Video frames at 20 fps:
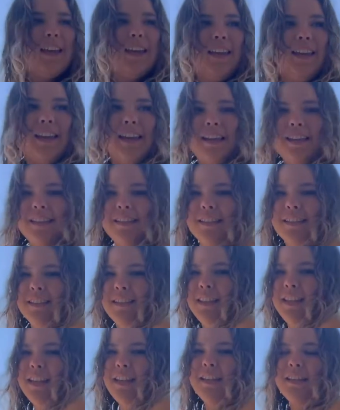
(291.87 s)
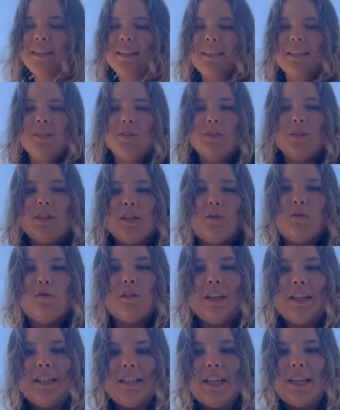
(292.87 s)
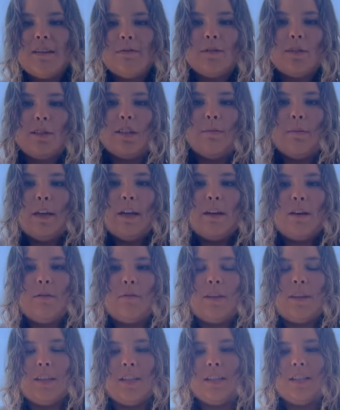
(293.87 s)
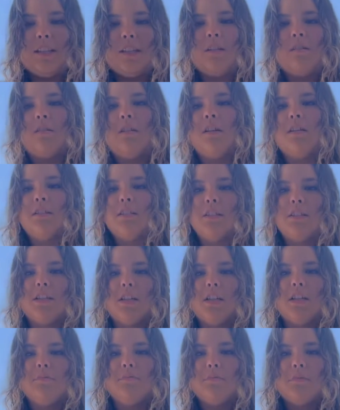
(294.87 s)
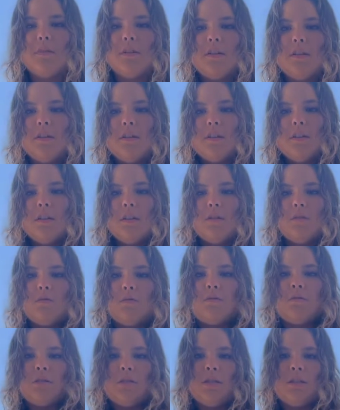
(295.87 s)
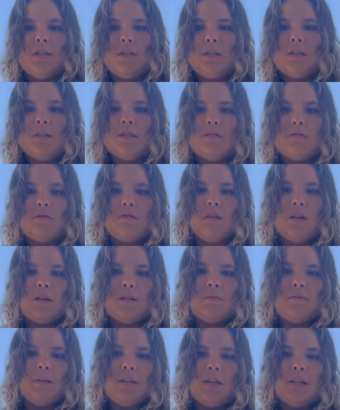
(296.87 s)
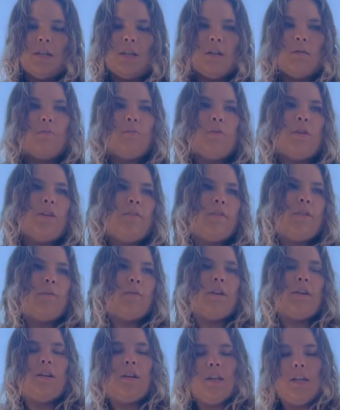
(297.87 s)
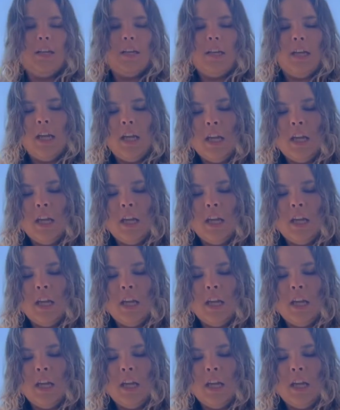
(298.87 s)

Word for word: and this was the whole idea was to pair it with this little halter top or this little crossbody top, whatever you want to call it.